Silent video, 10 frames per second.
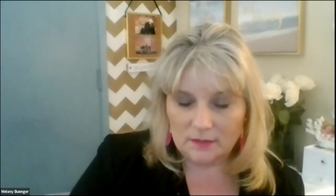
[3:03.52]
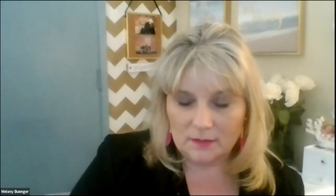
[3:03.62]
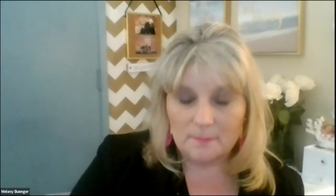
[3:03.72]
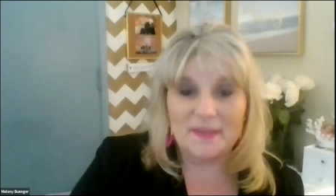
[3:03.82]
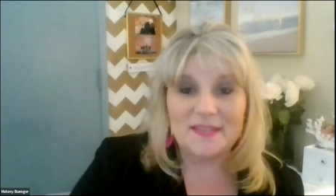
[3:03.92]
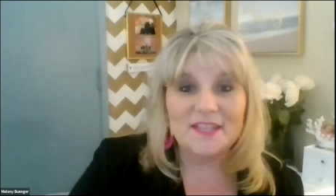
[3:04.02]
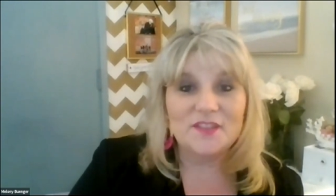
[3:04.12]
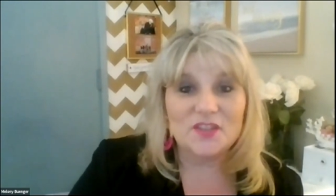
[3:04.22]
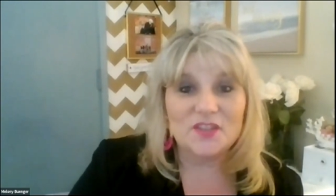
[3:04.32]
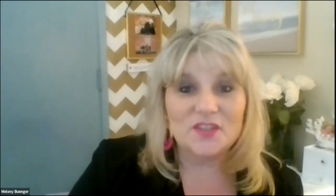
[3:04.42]
Mending
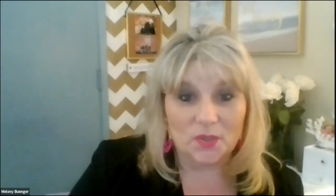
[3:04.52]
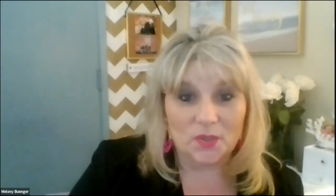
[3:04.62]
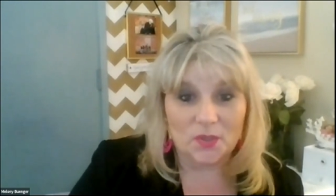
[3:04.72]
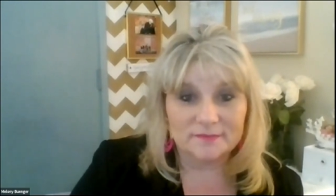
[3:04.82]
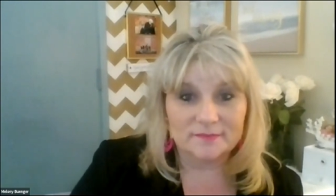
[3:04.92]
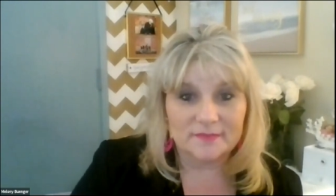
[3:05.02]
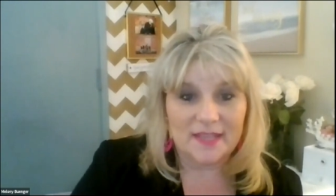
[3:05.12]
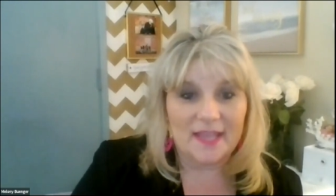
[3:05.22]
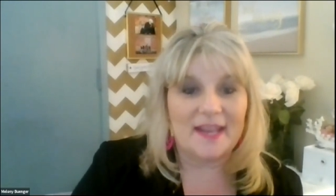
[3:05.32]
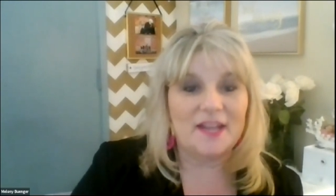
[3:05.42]
the Soul.
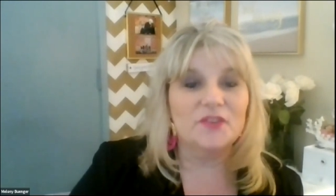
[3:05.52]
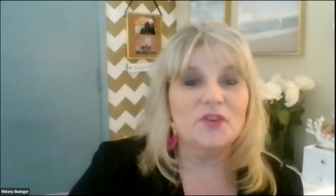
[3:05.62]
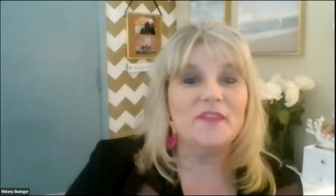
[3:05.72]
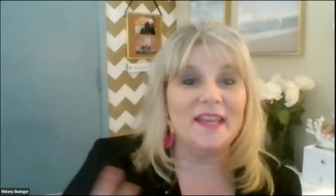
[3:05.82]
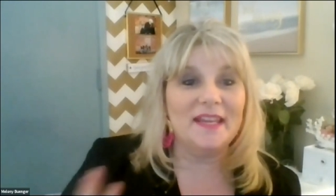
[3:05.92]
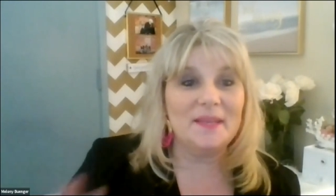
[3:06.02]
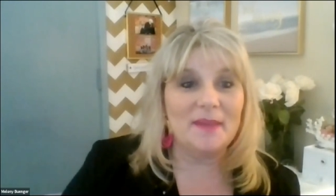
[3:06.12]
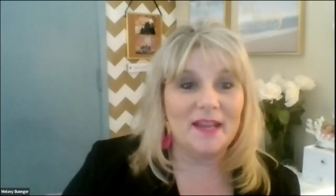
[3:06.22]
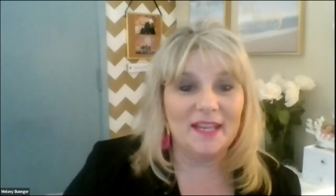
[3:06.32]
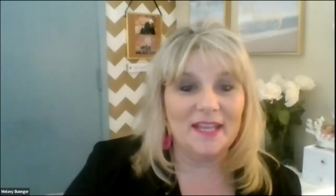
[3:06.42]
And I don't know if
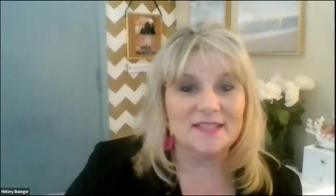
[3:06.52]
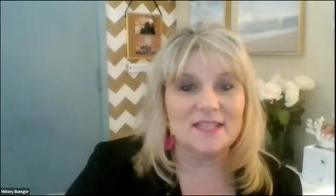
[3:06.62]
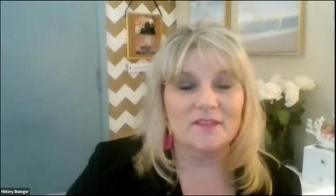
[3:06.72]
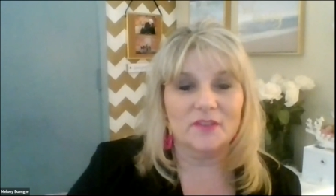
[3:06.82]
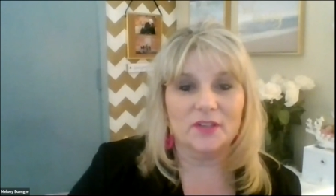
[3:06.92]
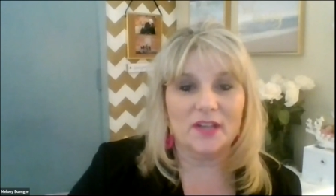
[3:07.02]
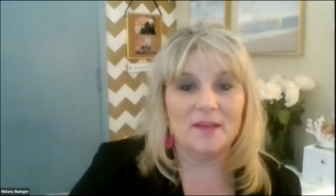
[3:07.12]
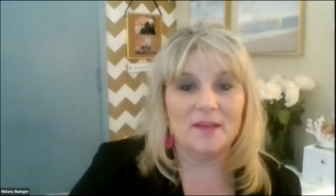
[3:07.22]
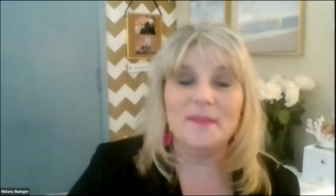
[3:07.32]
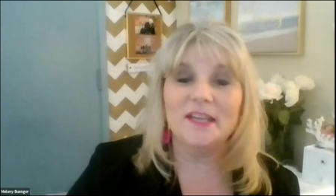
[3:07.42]
anybody has ever,
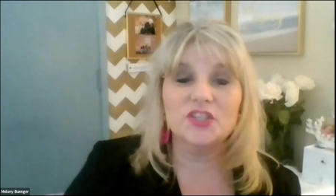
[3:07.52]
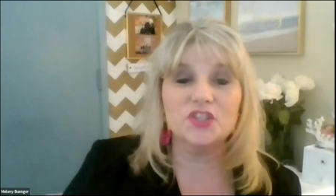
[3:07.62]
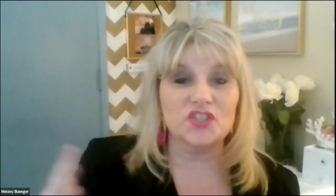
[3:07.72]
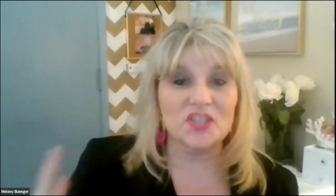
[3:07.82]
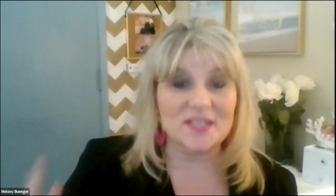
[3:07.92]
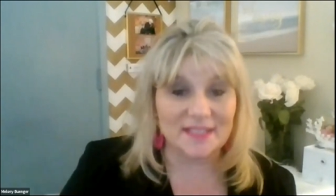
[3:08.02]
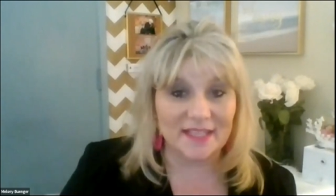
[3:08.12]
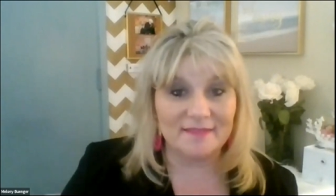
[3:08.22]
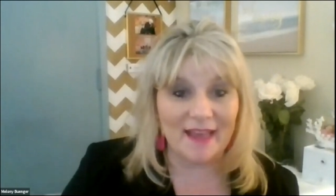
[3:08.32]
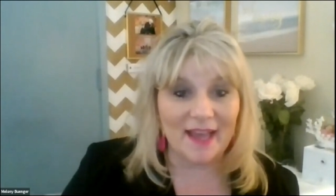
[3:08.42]
um, many churches lead
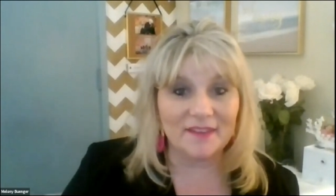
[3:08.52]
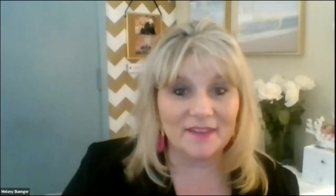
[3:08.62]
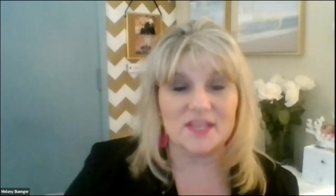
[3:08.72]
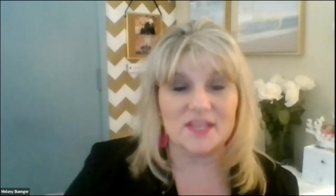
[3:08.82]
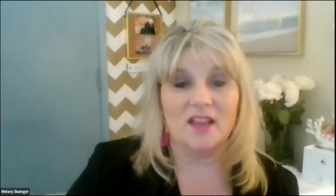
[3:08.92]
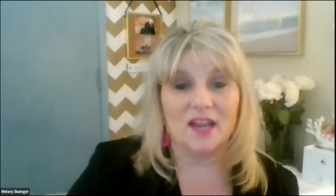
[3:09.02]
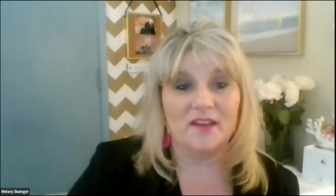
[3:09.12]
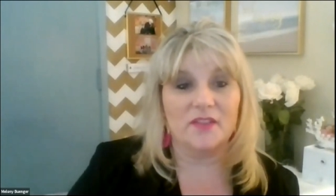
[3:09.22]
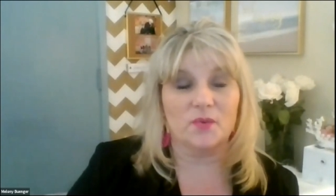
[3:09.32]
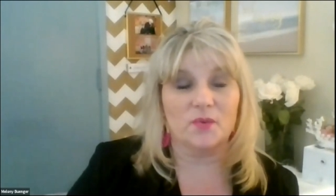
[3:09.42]
that. There's a lot of
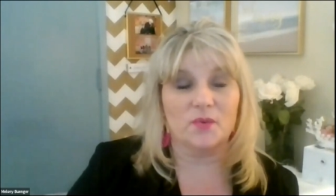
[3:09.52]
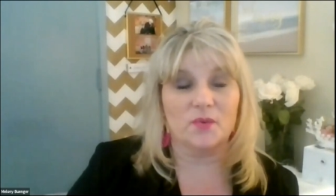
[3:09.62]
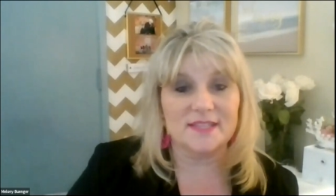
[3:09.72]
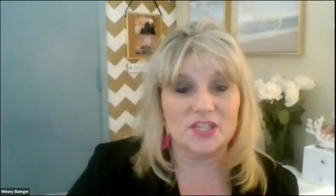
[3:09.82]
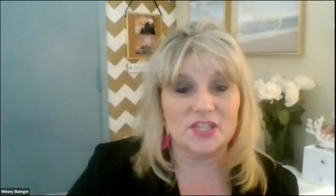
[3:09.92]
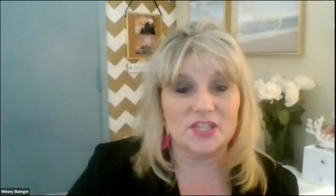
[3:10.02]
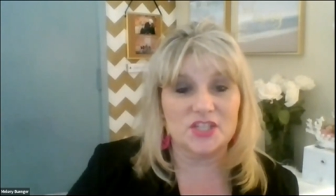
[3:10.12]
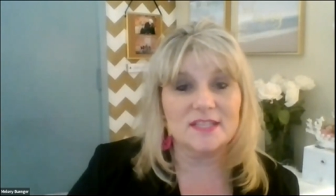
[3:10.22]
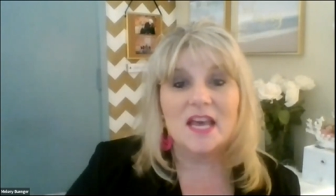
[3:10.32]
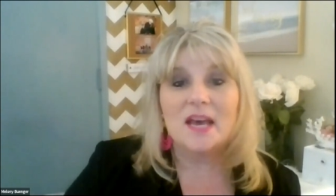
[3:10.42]
other
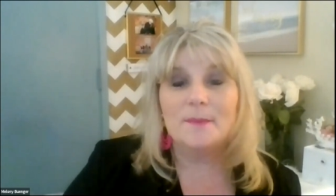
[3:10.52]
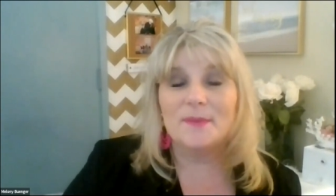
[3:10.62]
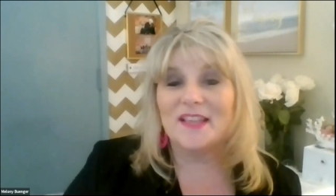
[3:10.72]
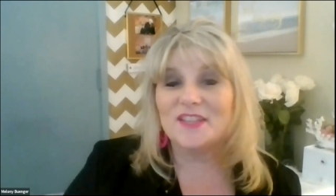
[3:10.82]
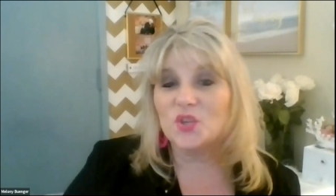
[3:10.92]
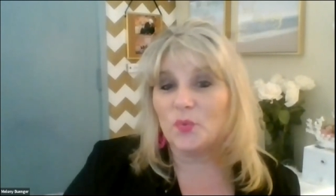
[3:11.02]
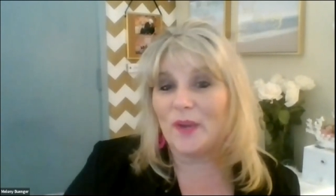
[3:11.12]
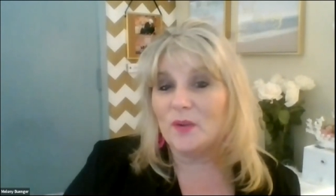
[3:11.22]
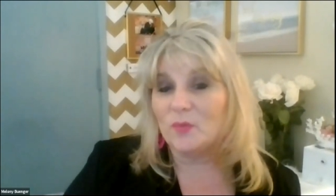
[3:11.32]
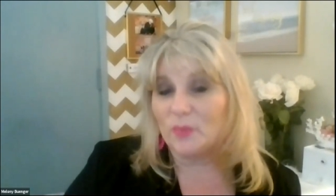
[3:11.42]
organizations, but that's a
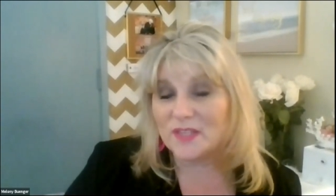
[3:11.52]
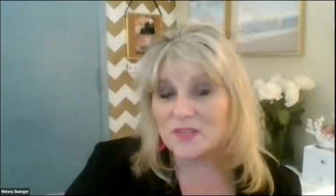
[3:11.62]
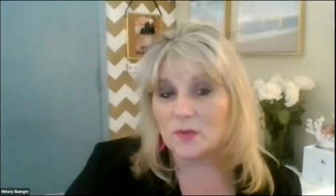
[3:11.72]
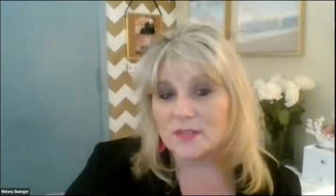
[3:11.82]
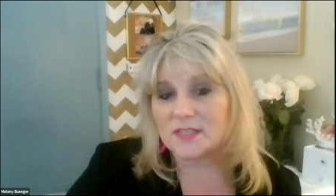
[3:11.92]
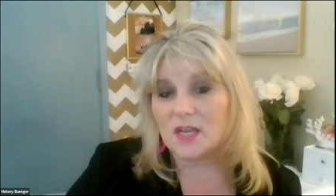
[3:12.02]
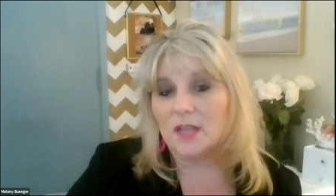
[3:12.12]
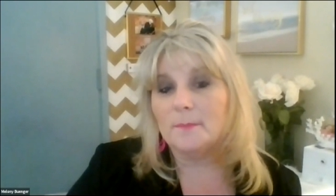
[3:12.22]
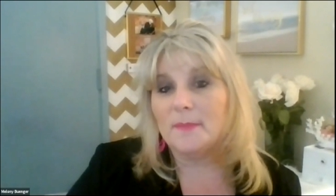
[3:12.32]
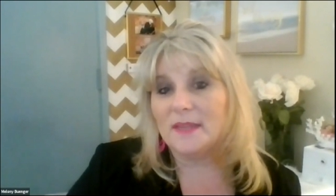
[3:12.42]
great resource. It's
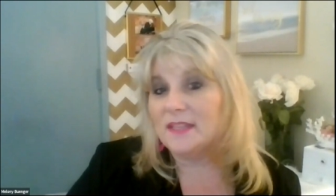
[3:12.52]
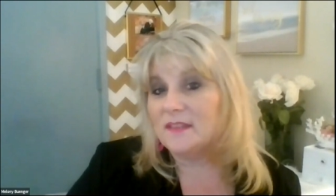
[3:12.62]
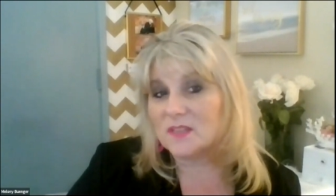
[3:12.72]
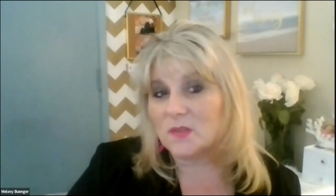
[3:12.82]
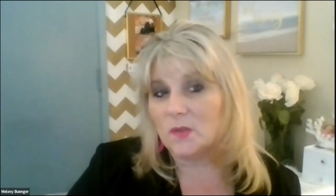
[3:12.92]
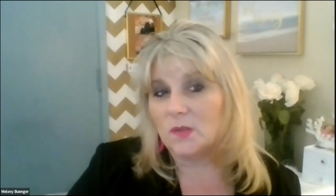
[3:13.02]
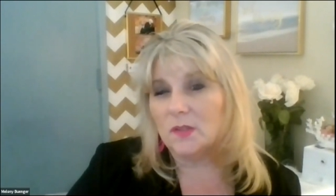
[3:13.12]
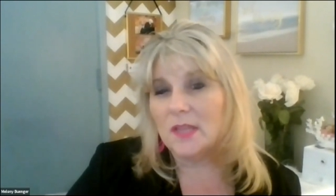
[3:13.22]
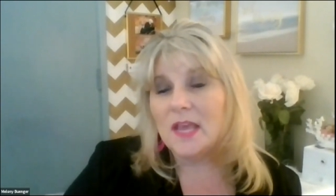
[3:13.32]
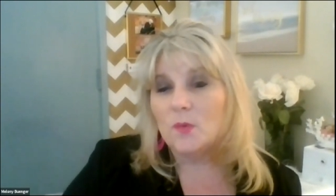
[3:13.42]
called Mending the
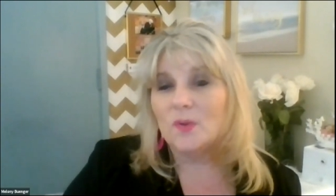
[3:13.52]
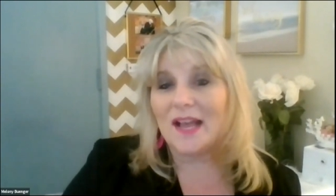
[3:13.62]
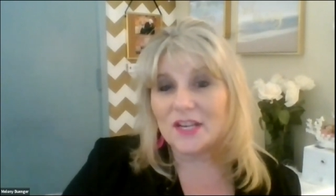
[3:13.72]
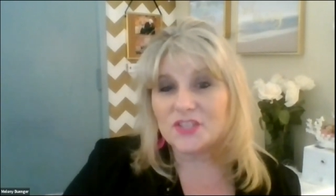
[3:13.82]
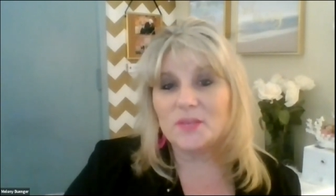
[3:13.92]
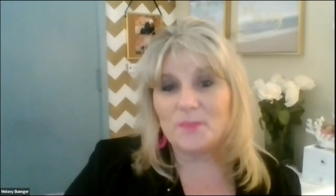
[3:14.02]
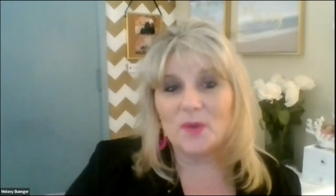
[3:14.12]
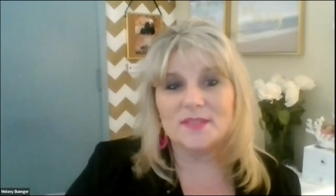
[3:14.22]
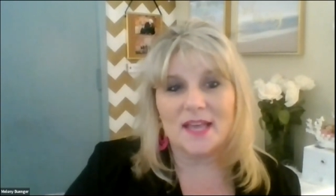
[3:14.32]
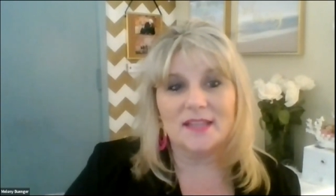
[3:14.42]
Soul. We'll actually
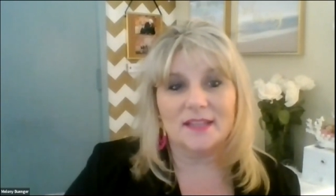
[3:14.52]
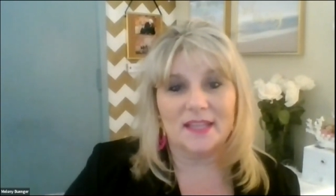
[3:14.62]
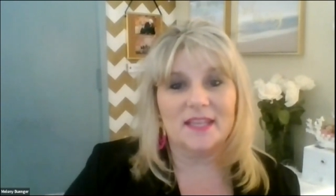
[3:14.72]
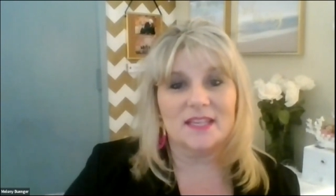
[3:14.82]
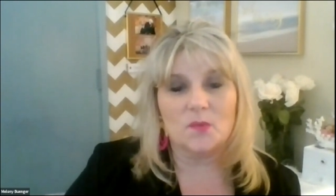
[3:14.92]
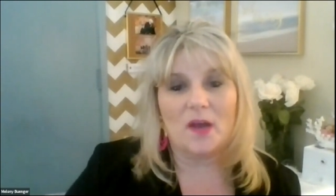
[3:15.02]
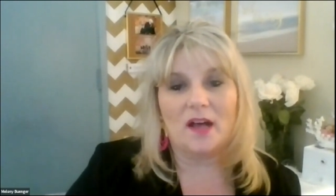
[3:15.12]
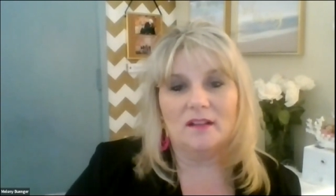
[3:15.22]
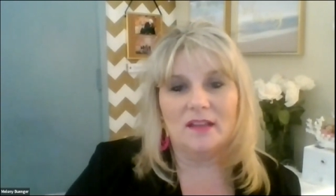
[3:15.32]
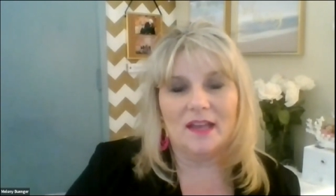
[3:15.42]
post that link as
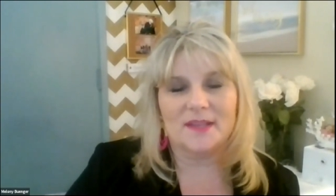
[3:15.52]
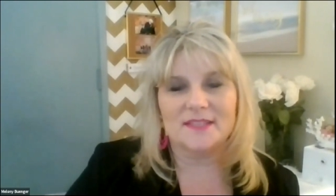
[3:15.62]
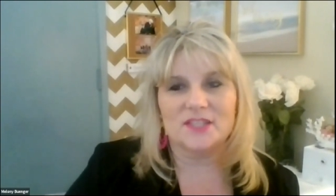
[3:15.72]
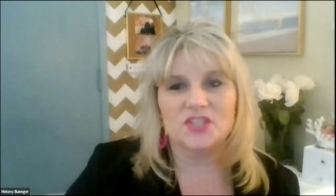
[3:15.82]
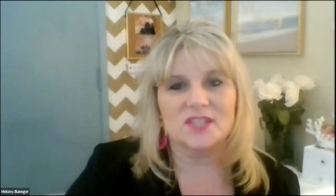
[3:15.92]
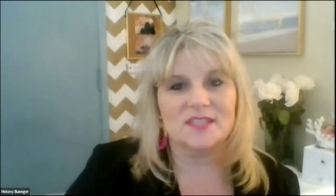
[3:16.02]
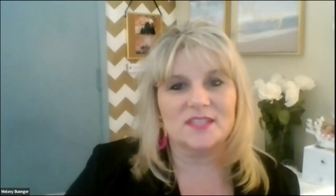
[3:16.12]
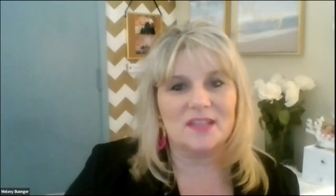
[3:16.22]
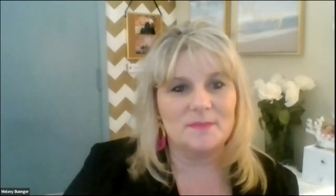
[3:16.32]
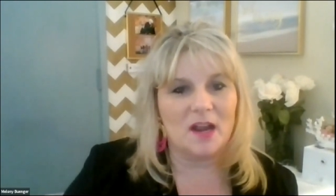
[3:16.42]
well because um, it's just
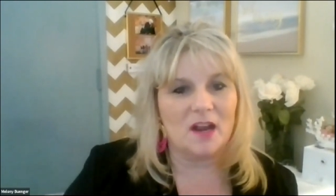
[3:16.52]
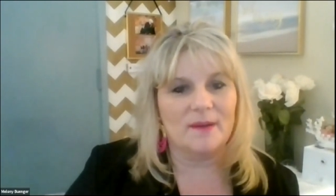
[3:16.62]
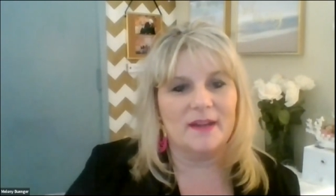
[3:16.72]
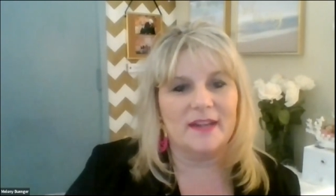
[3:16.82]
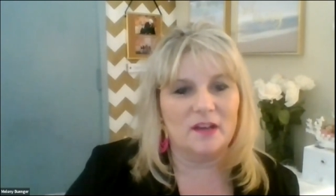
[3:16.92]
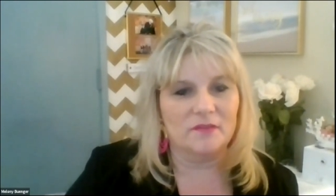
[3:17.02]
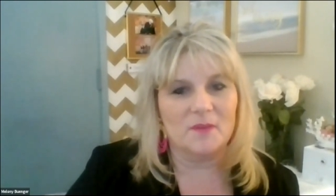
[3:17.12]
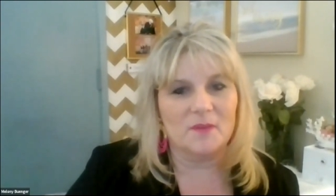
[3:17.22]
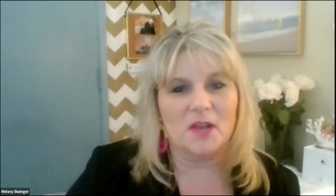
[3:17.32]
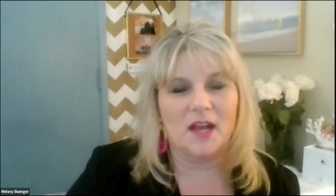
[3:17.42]
coming to my heart right now
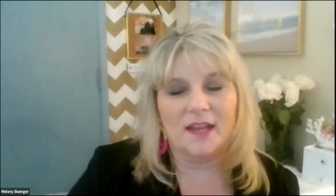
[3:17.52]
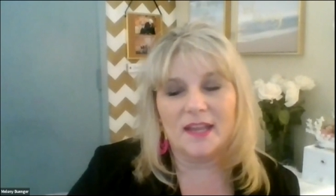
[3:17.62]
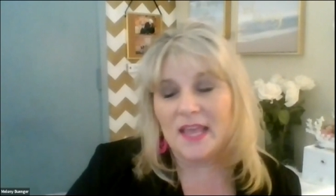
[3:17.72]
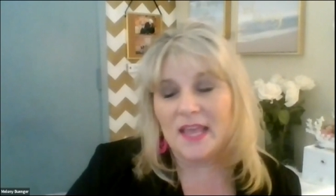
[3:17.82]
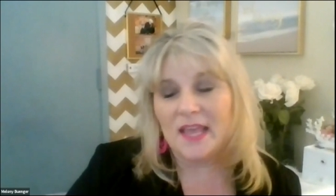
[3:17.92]
from God.